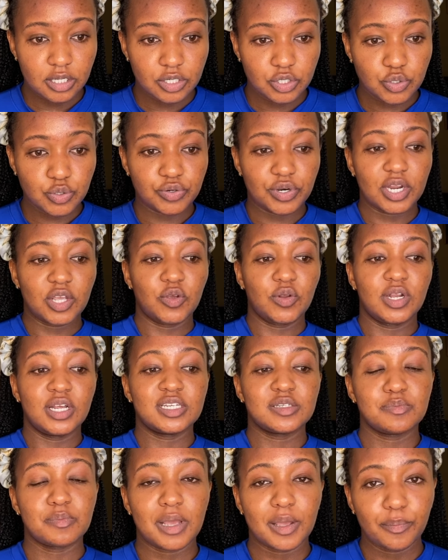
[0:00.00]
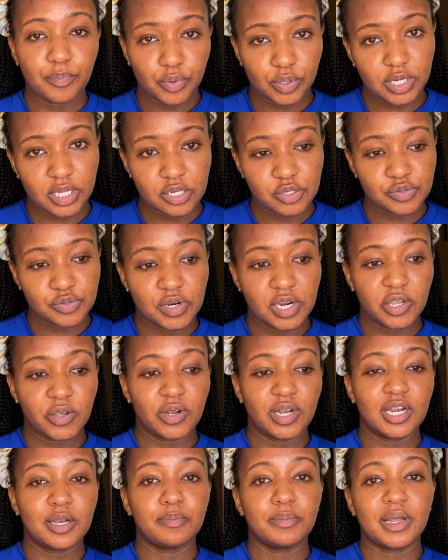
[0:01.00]
to regulate my body,
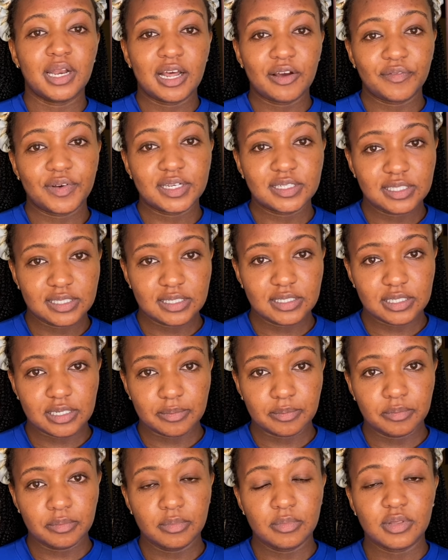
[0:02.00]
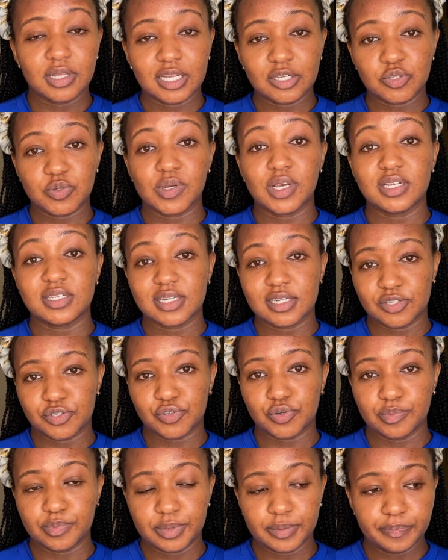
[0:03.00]
regulate my nervous system than to get a
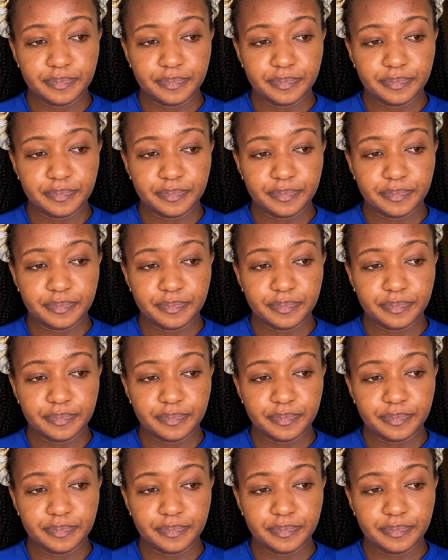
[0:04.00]
job.